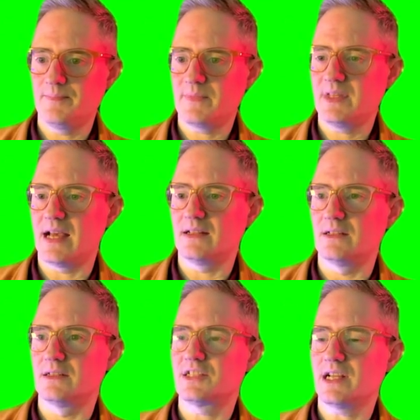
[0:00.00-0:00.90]
Yeah,
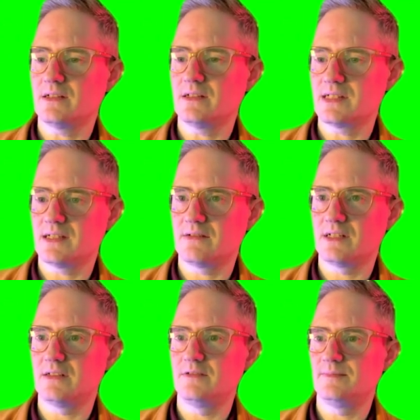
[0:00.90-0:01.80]
look, channel
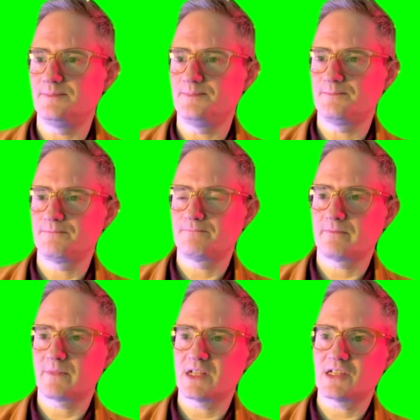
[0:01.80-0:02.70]
0,
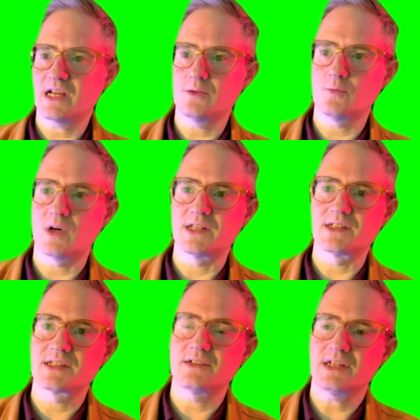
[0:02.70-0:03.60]
channel 1.
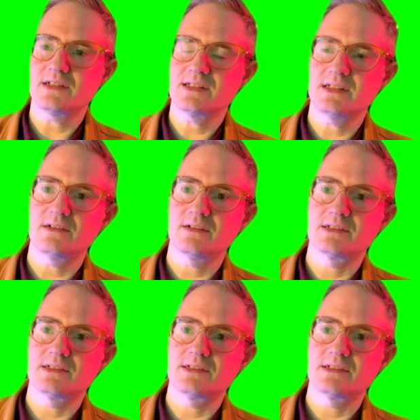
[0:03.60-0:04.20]
So channel 0 is